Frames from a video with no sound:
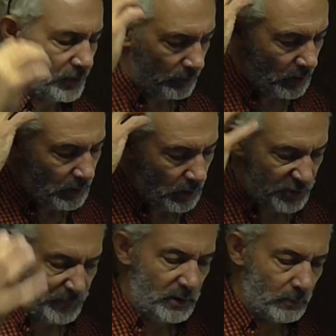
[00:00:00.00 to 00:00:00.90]
I
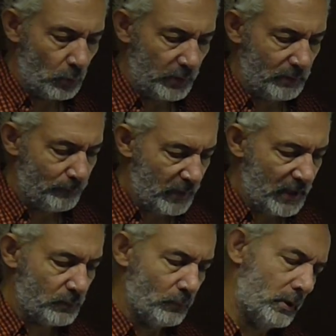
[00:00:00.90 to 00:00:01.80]
spent the morning in
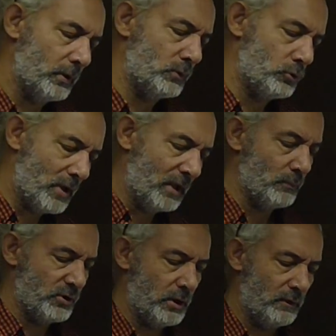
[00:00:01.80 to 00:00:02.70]
bed, and when I dragged
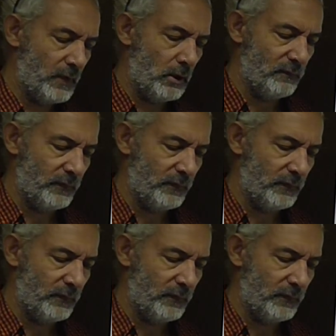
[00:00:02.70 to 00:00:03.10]
myself out,